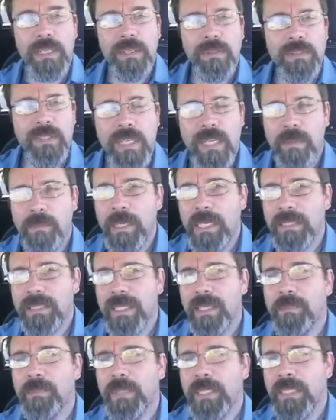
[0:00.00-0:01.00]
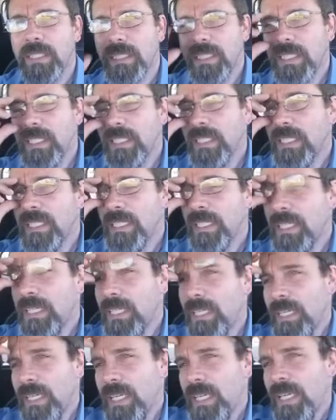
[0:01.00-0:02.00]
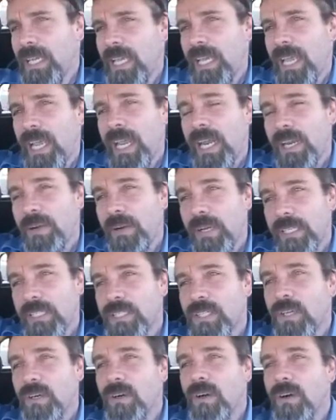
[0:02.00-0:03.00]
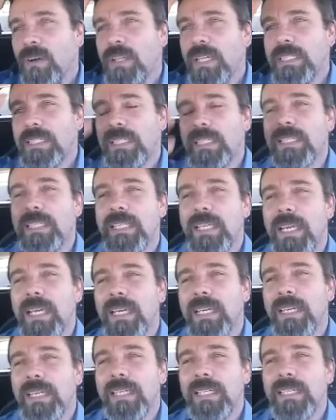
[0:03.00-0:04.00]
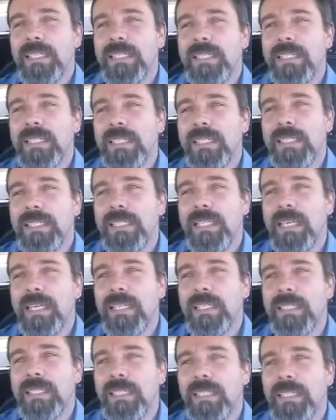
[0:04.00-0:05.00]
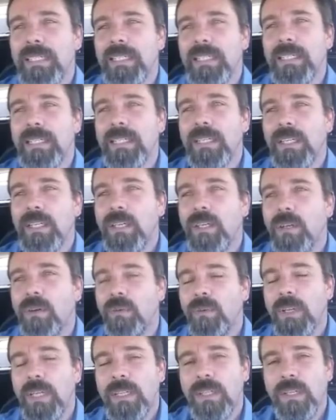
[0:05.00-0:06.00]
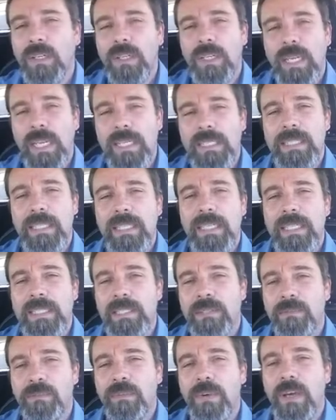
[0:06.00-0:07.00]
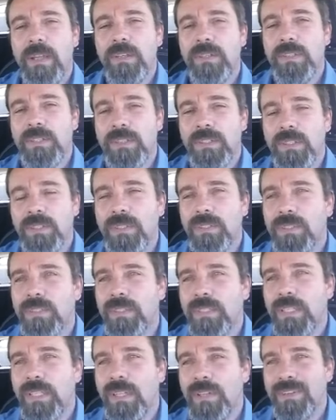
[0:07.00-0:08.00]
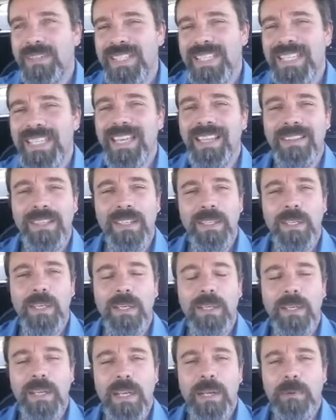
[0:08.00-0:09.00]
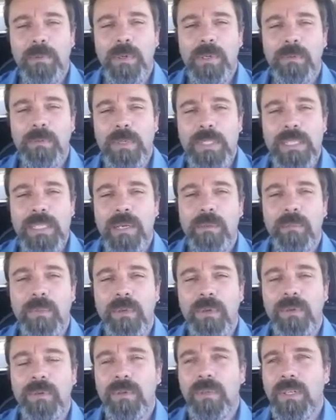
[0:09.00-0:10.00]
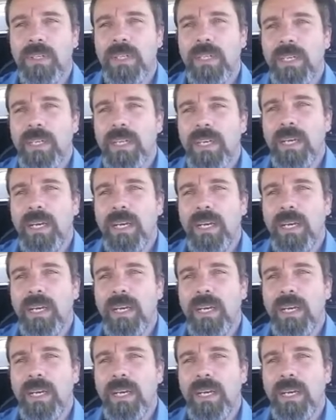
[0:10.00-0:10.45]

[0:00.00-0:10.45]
this video is not about that, but anyway, so all that to say is that, you know, in their Anti-Nicene Fathers, there's nothing in there what resemble